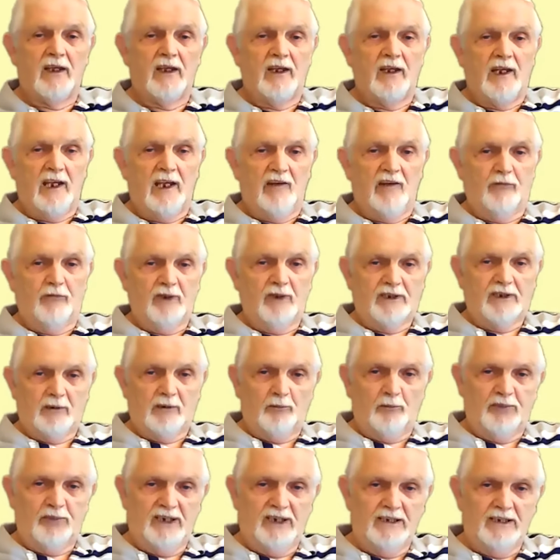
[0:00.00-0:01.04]
If we
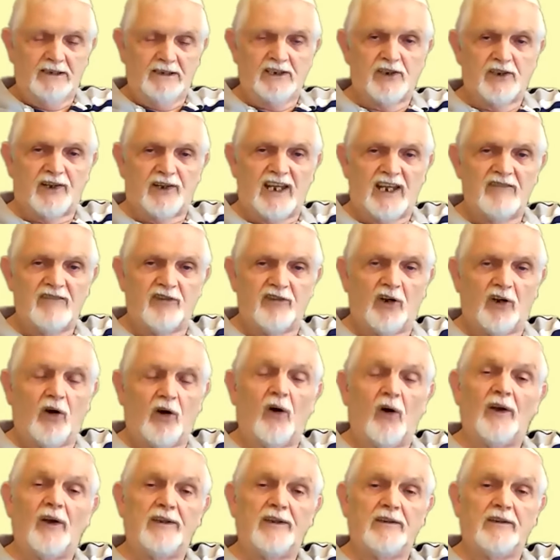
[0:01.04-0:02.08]
completely drive it
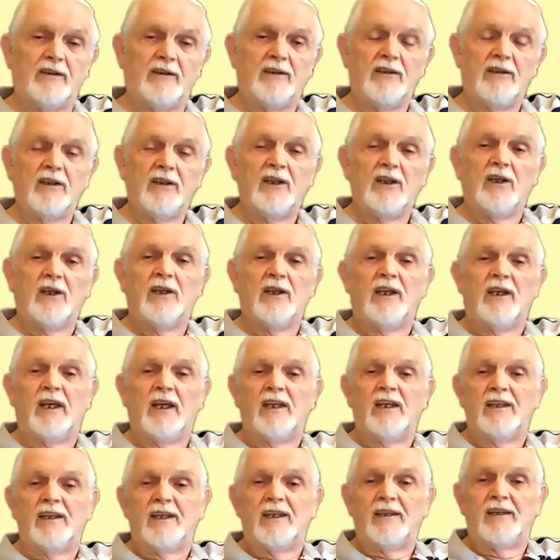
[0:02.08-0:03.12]
on,
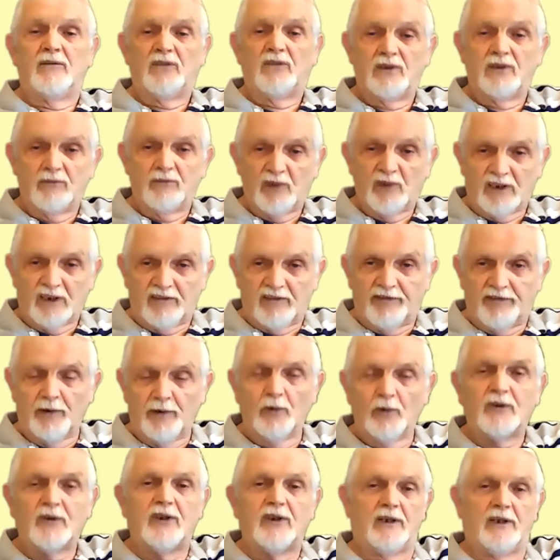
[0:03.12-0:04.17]
we get
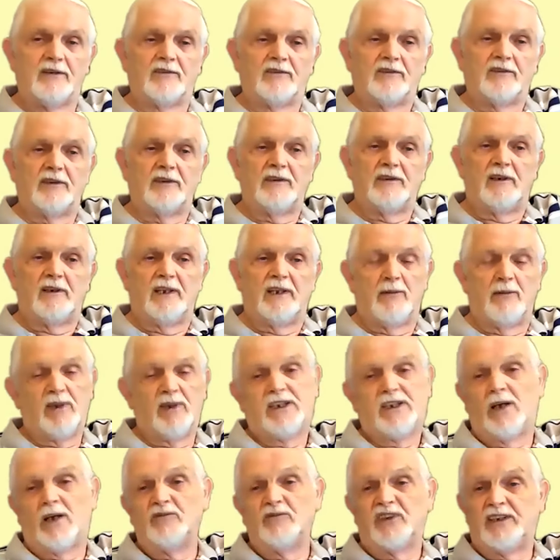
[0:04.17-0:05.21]
full current and it
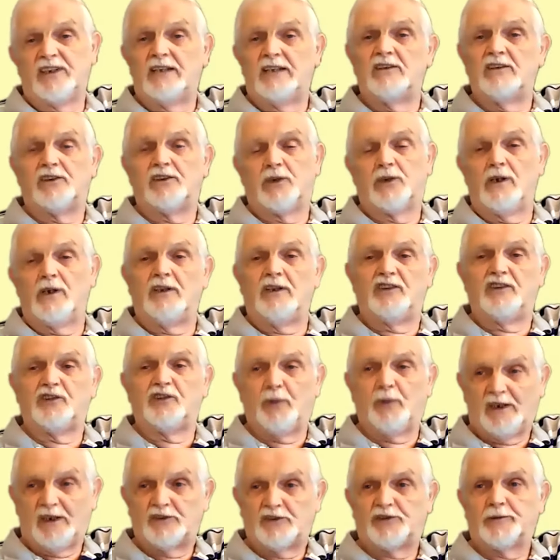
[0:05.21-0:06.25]
becomes an electronic
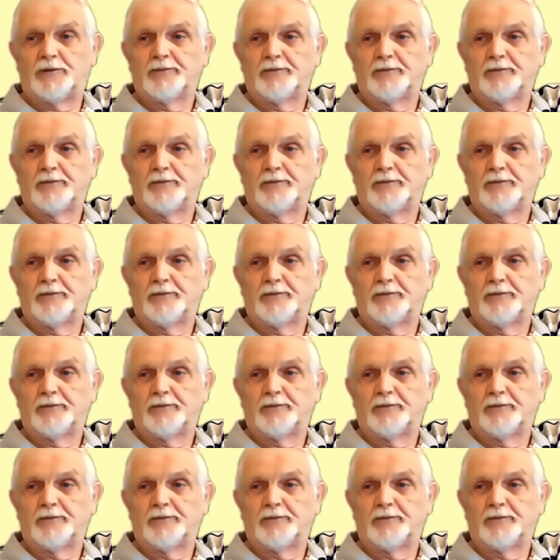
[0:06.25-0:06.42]
switch.